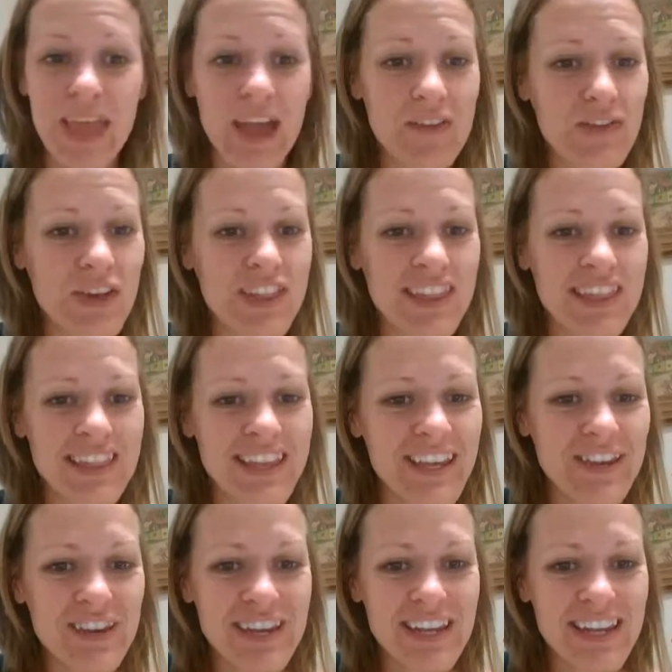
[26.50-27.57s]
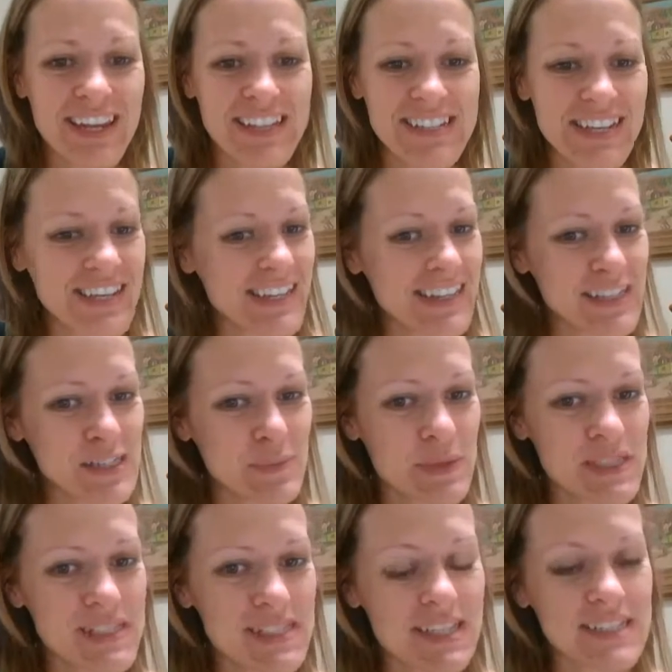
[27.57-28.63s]
everything that you need to get done in this
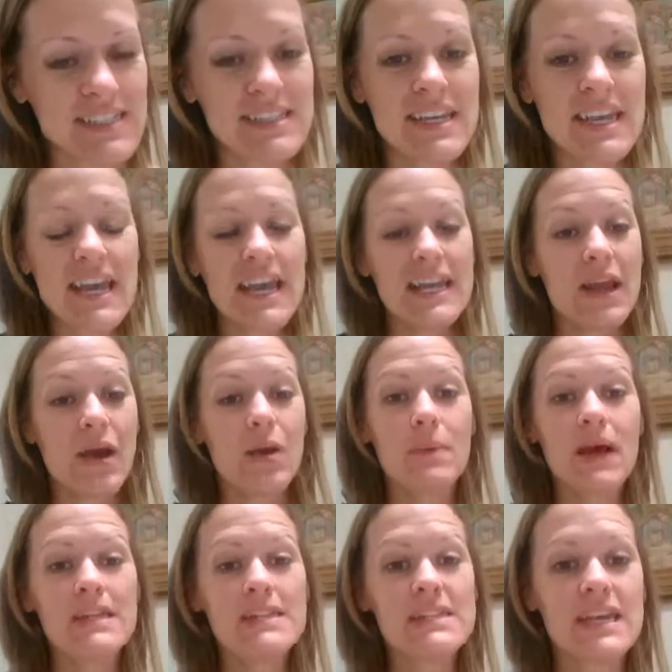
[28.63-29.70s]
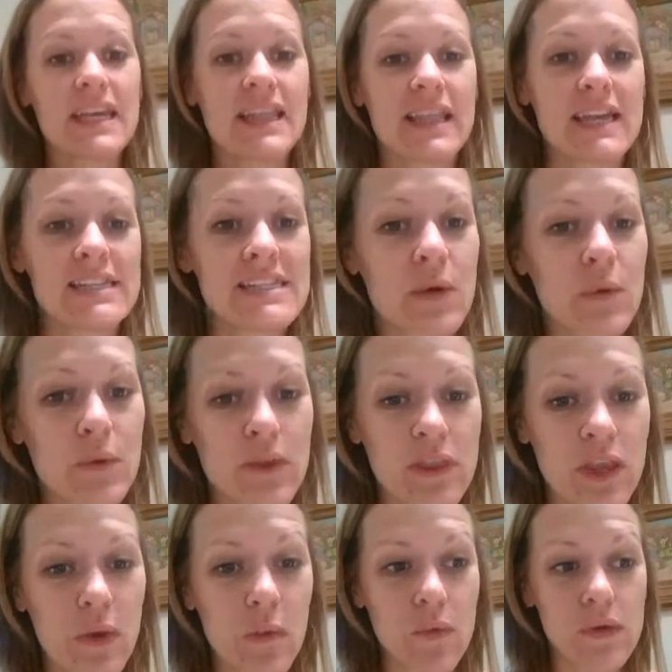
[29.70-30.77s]
business. Now, I'm not saying that's
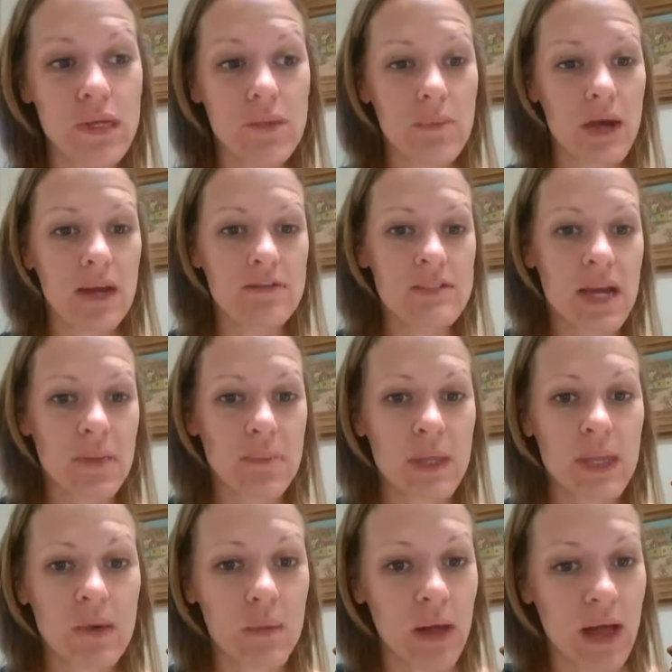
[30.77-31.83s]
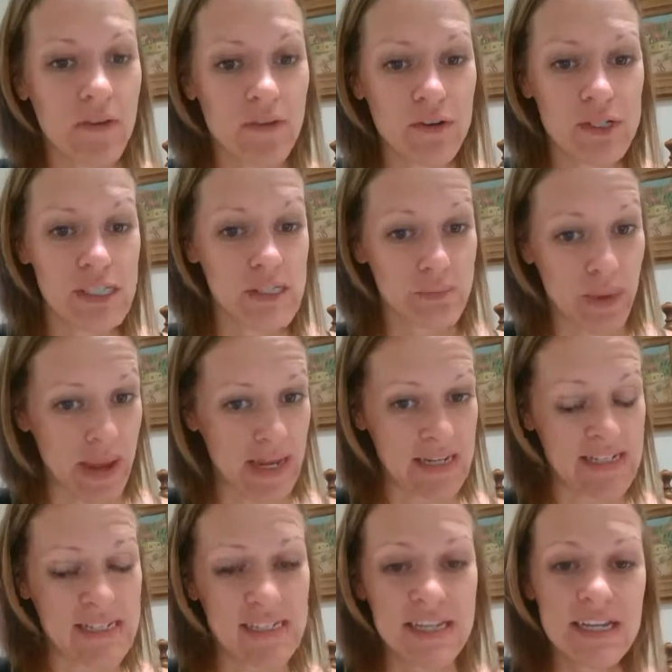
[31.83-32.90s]
the only amount of time that you will ever
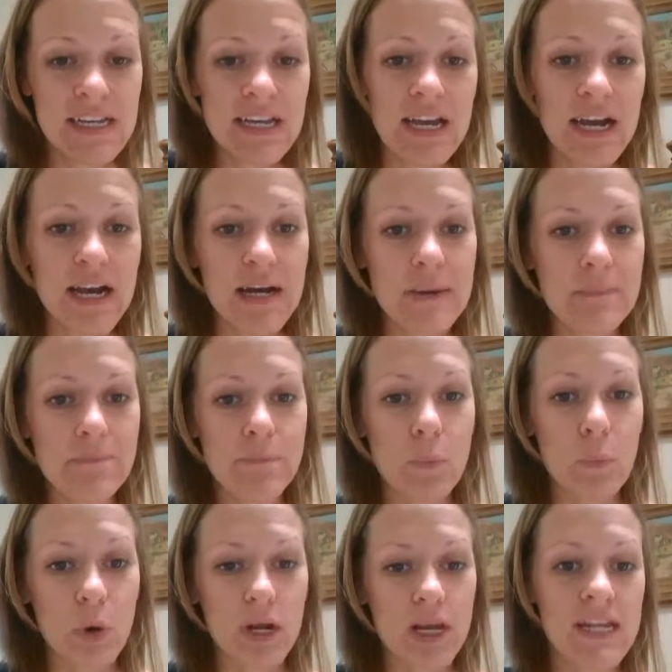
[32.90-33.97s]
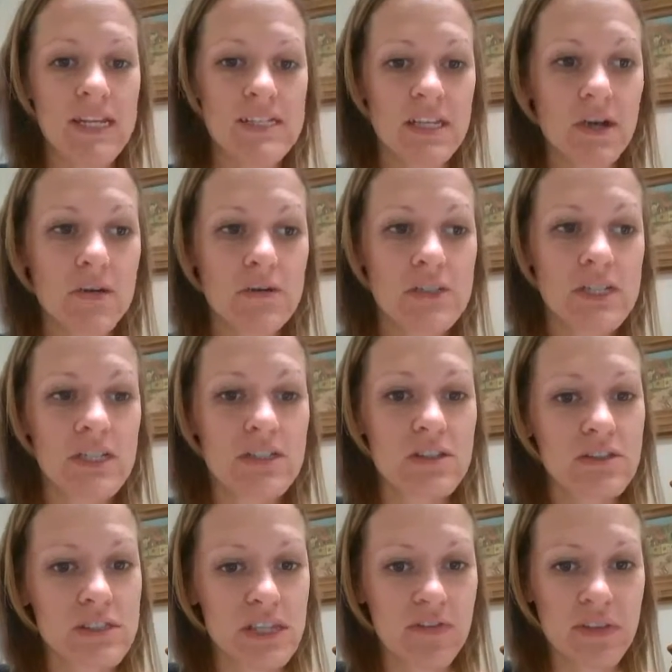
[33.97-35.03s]
spend um, working as a coach because
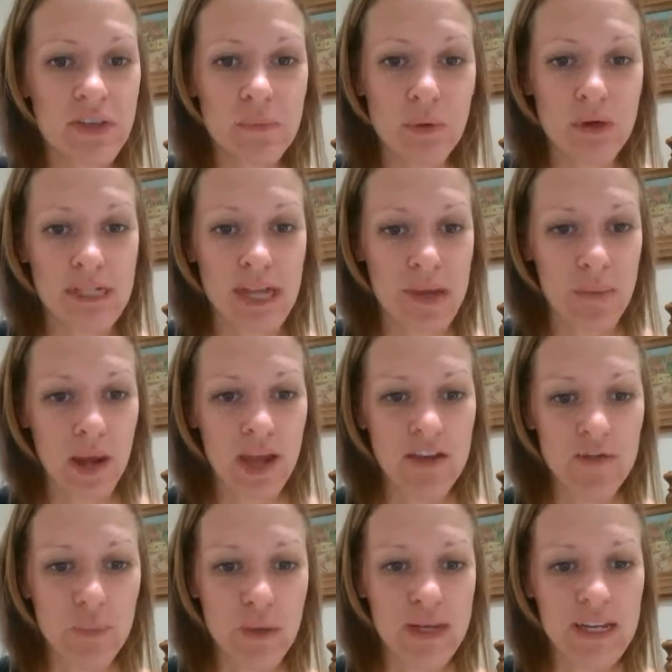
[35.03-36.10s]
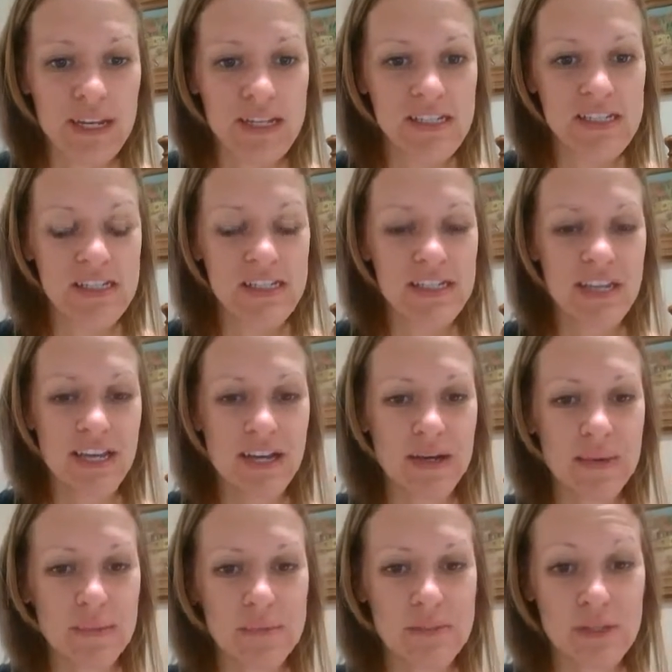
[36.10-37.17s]
there's definitely more time I have put in
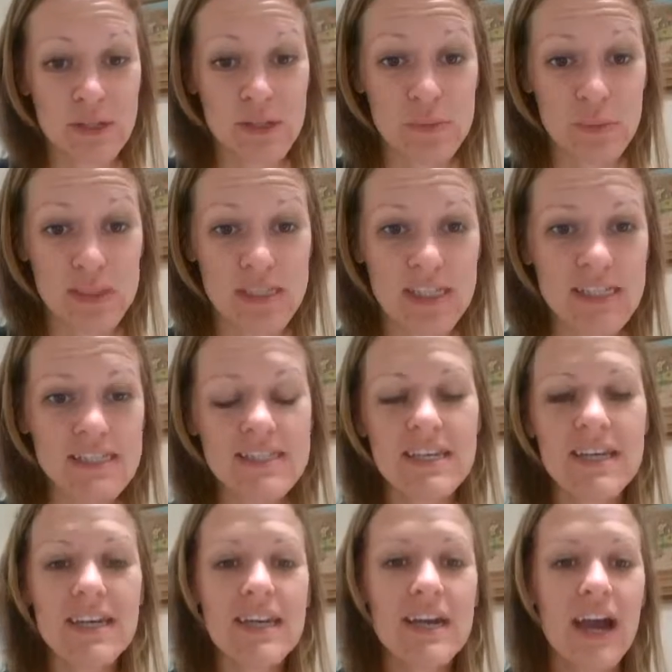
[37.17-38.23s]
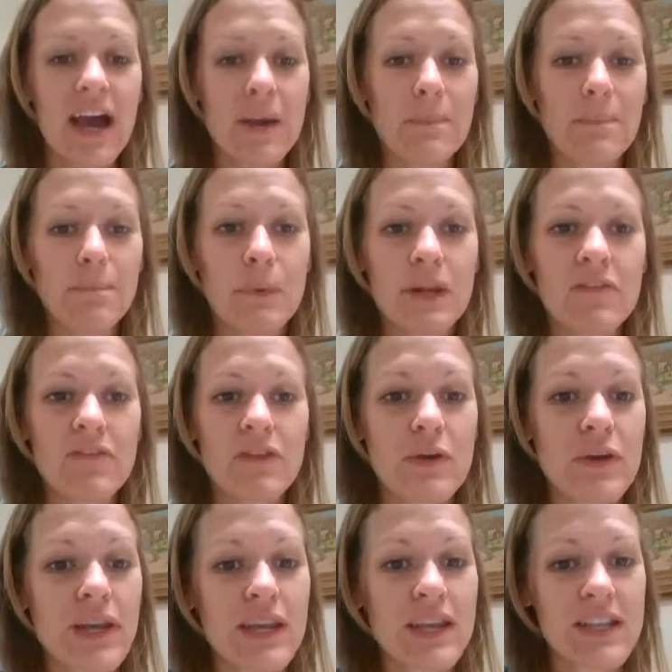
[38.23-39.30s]
um, to this business. Um, but if you
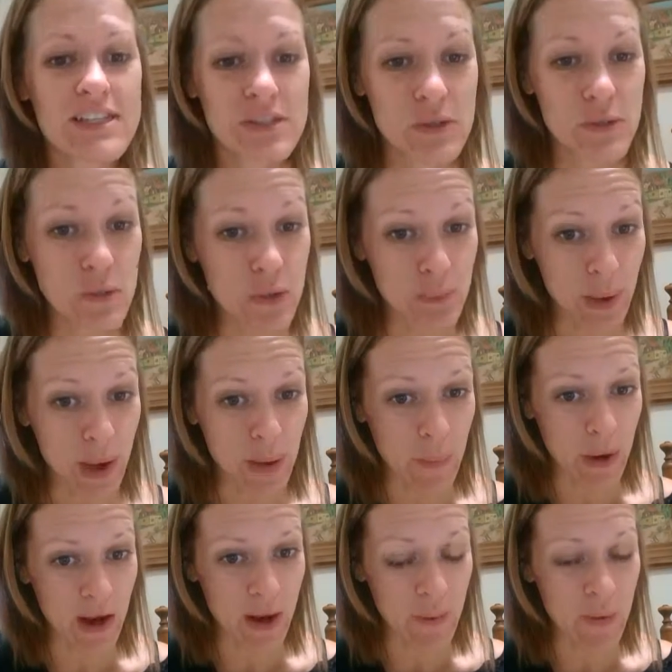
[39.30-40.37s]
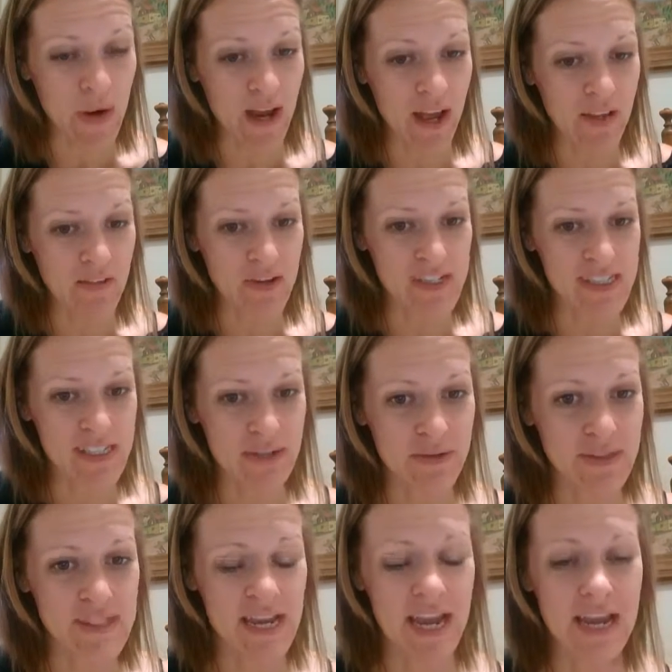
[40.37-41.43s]
can do the power hour every single
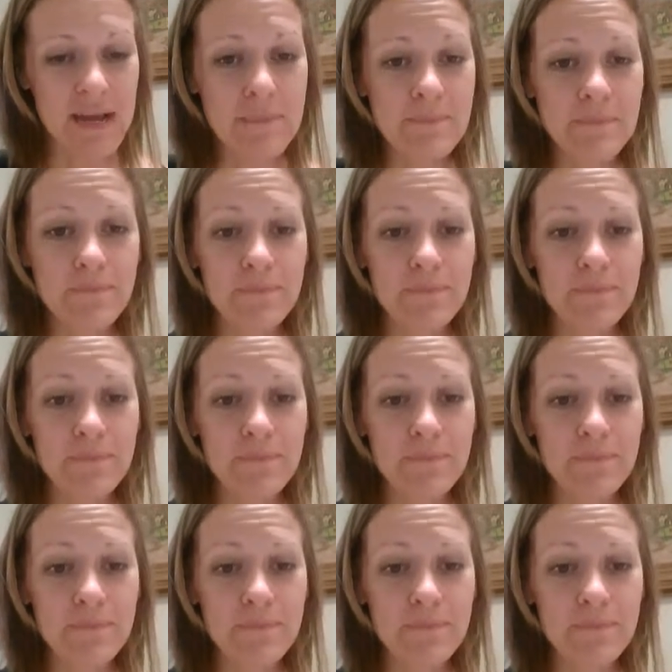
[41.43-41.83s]
day,